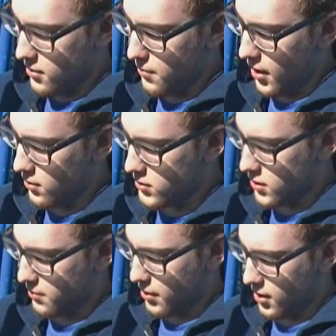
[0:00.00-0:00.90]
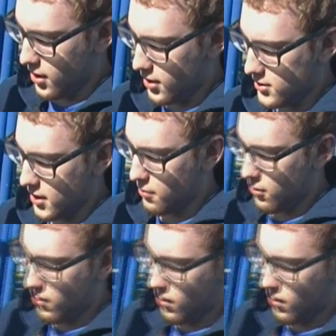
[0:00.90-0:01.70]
The metals on the periodic table